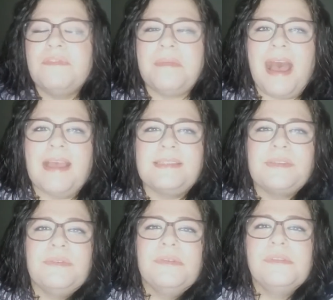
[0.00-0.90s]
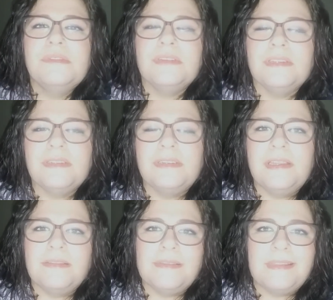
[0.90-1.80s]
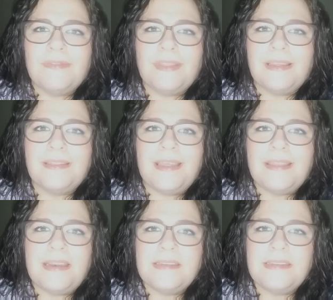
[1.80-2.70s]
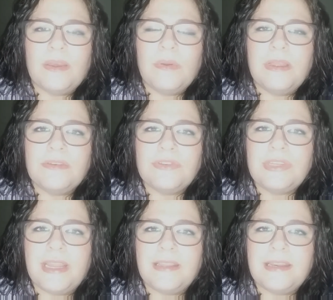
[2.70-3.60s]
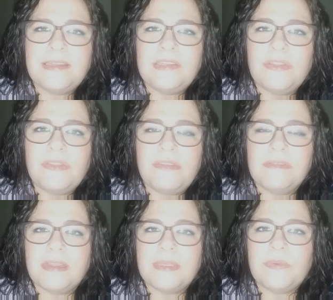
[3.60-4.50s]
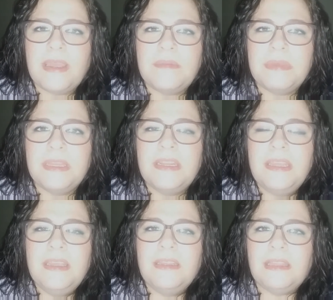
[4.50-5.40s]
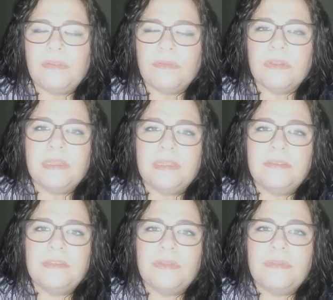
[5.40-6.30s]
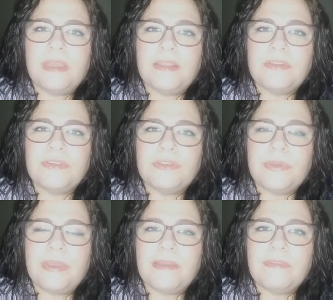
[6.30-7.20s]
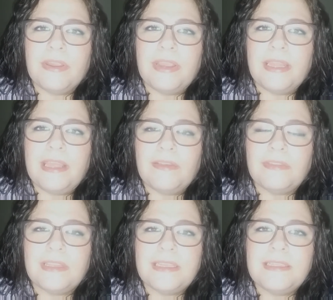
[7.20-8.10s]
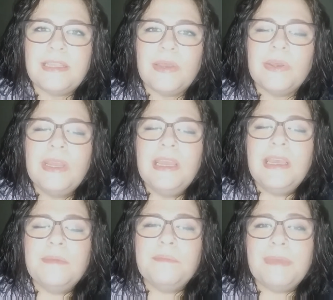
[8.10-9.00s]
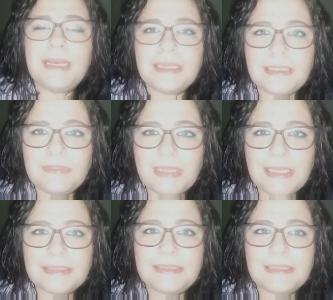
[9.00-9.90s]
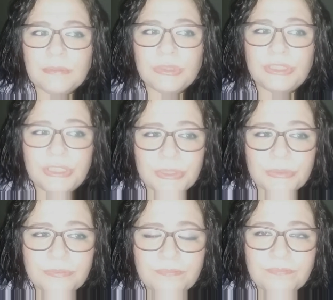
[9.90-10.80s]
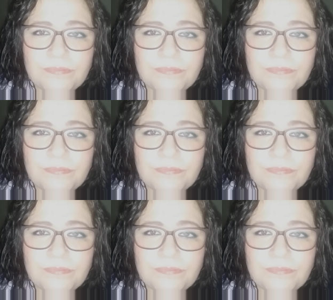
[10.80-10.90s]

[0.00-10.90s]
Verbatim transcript: from high school or, you know, stuff like that. They just don't understand. They just know that you've lost weight, but they really do think that you're doing it very unhealthily. So my advice number 2,